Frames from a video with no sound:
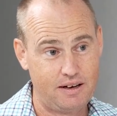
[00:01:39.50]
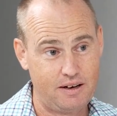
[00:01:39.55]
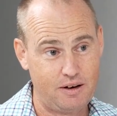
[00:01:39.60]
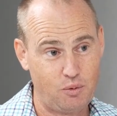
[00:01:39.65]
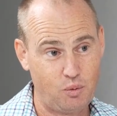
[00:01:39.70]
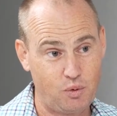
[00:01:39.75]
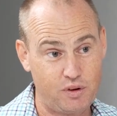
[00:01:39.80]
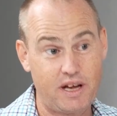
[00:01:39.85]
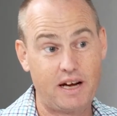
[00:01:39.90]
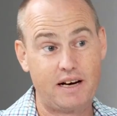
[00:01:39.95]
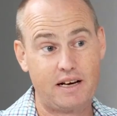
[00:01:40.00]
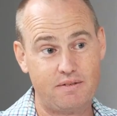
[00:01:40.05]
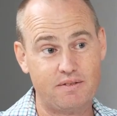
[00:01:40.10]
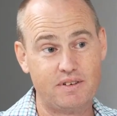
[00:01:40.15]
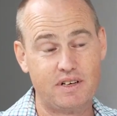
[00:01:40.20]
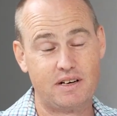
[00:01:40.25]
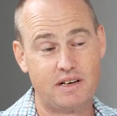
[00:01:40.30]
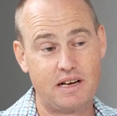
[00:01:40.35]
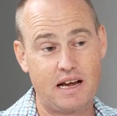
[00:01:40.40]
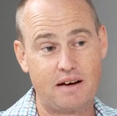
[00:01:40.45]
without even
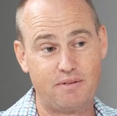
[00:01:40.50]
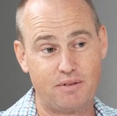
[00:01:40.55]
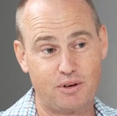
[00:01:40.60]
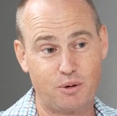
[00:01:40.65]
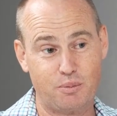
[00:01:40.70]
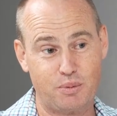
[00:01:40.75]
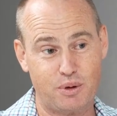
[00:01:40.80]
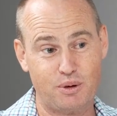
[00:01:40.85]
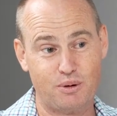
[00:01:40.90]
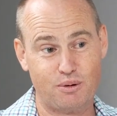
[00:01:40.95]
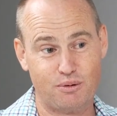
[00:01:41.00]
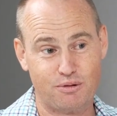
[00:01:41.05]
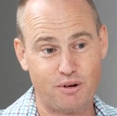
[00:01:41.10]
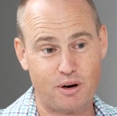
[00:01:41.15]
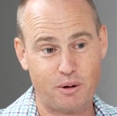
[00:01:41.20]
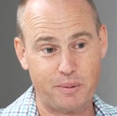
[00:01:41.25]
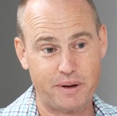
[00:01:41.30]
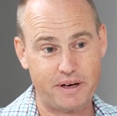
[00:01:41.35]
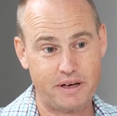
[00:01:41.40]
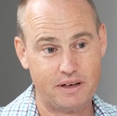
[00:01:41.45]
needing to have a computer in front
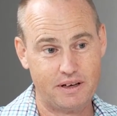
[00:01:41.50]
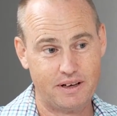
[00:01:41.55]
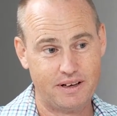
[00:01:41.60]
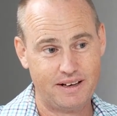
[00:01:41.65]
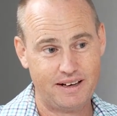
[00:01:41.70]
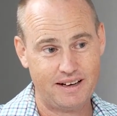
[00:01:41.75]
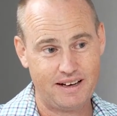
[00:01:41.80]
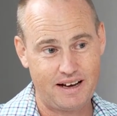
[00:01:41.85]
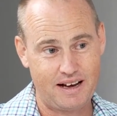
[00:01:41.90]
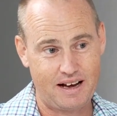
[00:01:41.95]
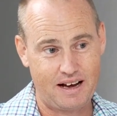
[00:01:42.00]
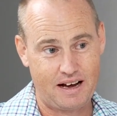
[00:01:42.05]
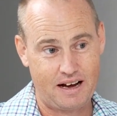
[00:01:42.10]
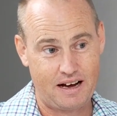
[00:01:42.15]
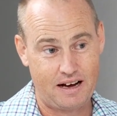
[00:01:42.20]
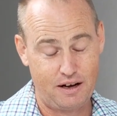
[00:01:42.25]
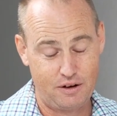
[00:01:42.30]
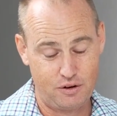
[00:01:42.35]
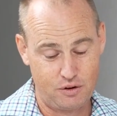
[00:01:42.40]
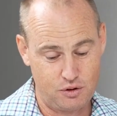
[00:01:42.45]
of me.
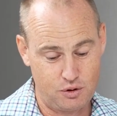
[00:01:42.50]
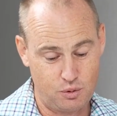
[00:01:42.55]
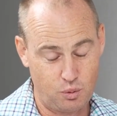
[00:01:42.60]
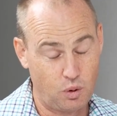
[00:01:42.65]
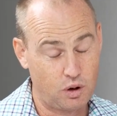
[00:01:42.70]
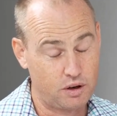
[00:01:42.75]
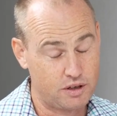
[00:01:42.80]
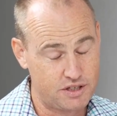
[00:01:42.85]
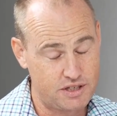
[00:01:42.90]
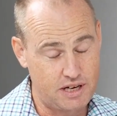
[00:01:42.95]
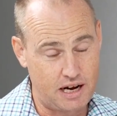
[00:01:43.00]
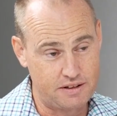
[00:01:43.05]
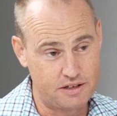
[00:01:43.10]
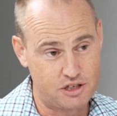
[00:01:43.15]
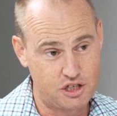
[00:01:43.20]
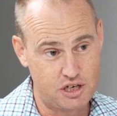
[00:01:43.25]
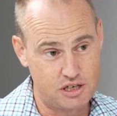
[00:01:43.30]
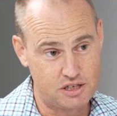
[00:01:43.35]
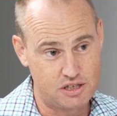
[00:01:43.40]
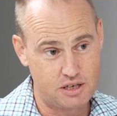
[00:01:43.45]
You want to start the
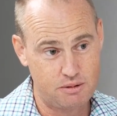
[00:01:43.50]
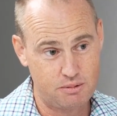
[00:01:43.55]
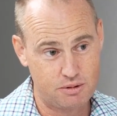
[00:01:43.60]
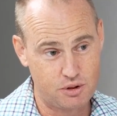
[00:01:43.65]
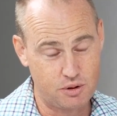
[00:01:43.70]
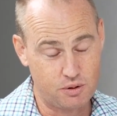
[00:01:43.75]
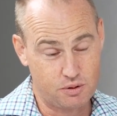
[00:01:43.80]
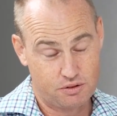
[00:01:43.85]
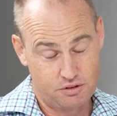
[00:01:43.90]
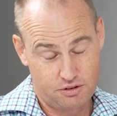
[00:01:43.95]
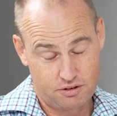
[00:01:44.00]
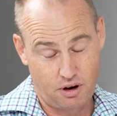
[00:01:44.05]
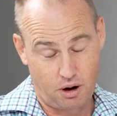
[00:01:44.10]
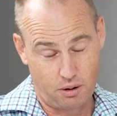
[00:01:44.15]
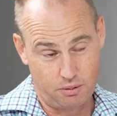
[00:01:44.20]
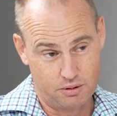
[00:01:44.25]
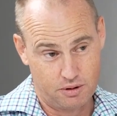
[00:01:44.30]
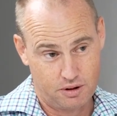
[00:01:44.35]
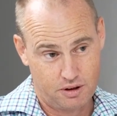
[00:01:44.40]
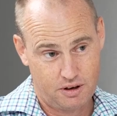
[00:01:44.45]
GST return. So
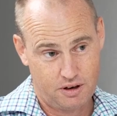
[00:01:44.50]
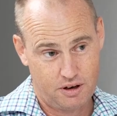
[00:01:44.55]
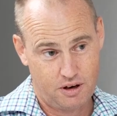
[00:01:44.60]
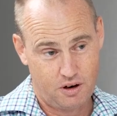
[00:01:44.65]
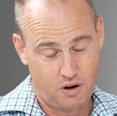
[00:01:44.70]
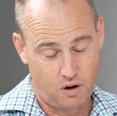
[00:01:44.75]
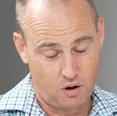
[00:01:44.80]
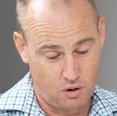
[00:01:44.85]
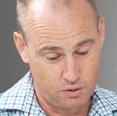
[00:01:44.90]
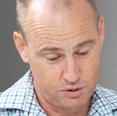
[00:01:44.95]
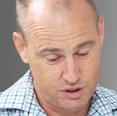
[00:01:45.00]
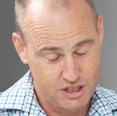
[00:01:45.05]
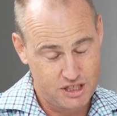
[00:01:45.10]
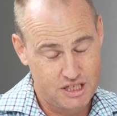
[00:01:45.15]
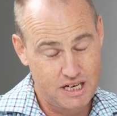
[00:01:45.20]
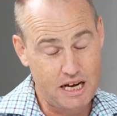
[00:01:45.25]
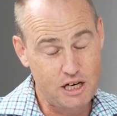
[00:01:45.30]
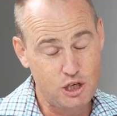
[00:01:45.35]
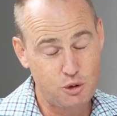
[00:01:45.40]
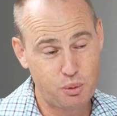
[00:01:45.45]
on your
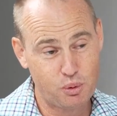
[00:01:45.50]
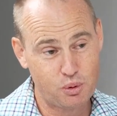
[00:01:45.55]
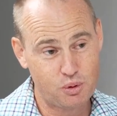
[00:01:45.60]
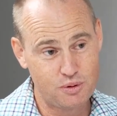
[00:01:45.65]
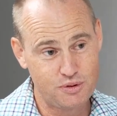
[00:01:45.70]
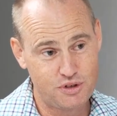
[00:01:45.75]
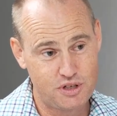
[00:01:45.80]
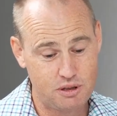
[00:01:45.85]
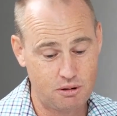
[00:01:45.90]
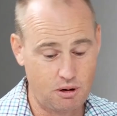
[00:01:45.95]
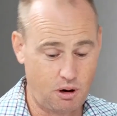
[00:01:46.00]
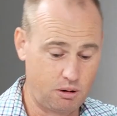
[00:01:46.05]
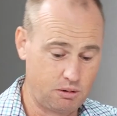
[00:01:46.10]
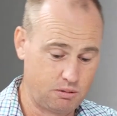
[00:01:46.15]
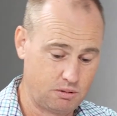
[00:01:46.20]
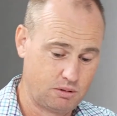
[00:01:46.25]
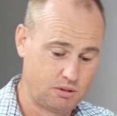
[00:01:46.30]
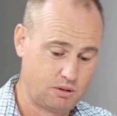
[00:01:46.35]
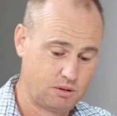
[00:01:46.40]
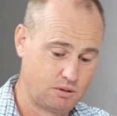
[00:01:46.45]
dashboard on Xero,
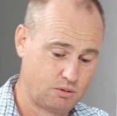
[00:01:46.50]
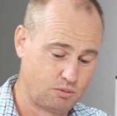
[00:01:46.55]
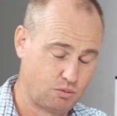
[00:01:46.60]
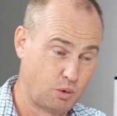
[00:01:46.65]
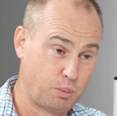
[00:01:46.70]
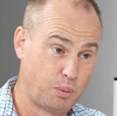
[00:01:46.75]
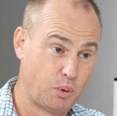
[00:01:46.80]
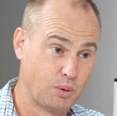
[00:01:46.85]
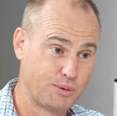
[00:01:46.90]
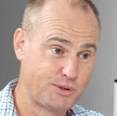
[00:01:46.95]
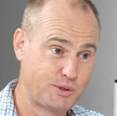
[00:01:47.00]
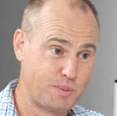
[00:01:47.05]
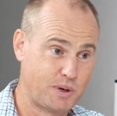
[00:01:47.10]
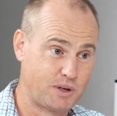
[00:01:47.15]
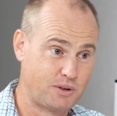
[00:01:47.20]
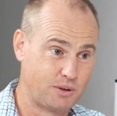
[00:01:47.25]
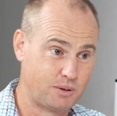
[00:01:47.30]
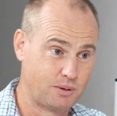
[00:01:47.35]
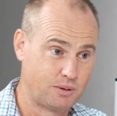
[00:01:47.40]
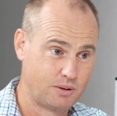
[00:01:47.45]
reports
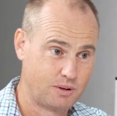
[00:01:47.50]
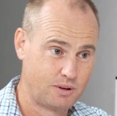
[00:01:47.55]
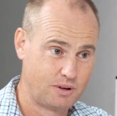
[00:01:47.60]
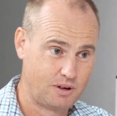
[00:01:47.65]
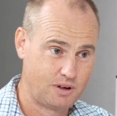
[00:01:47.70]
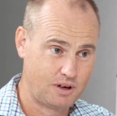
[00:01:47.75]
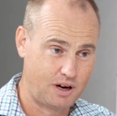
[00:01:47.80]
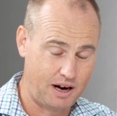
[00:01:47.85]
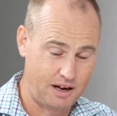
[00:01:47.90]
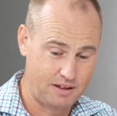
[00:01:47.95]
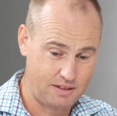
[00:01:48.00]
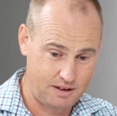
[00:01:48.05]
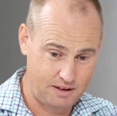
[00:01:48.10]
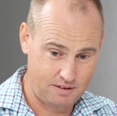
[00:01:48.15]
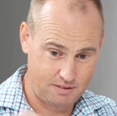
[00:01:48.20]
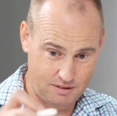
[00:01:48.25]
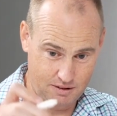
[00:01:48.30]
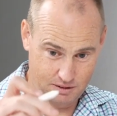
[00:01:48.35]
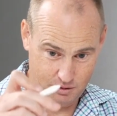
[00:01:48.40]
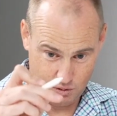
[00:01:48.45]
menu, and then
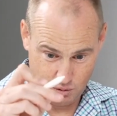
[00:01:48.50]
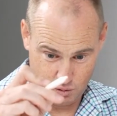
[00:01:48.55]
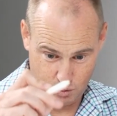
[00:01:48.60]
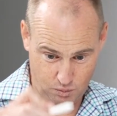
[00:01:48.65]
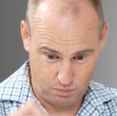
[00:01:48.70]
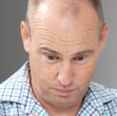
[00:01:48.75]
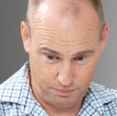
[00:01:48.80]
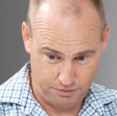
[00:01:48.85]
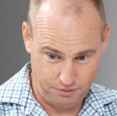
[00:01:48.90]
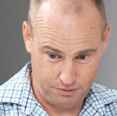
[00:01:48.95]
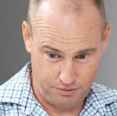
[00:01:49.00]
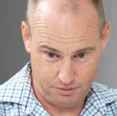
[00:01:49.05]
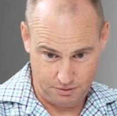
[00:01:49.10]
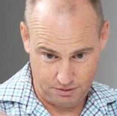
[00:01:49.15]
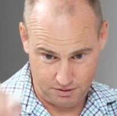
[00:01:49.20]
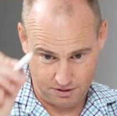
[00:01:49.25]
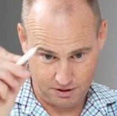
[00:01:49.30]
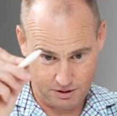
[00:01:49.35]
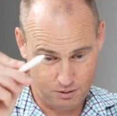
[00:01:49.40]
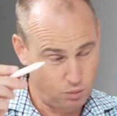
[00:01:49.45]
the little
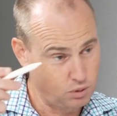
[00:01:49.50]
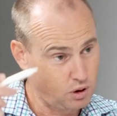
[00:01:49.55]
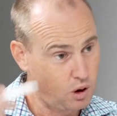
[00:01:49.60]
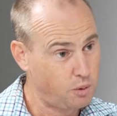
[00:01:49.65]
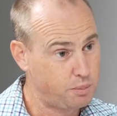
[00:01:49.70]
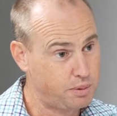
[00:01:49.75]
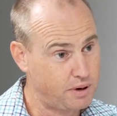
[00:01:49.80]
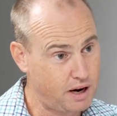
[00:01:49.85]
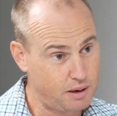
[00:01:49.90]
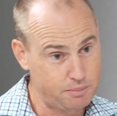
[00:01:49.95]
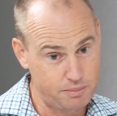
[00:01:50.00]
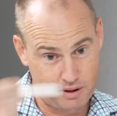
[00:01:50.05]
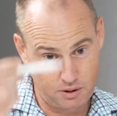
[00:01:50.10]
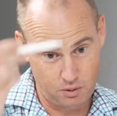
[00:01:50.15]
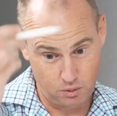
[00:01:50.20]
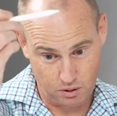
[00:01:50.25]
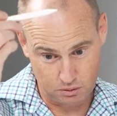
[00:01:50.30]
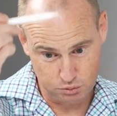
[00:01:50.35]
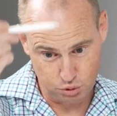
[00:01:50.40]
thing will open up and it'll go,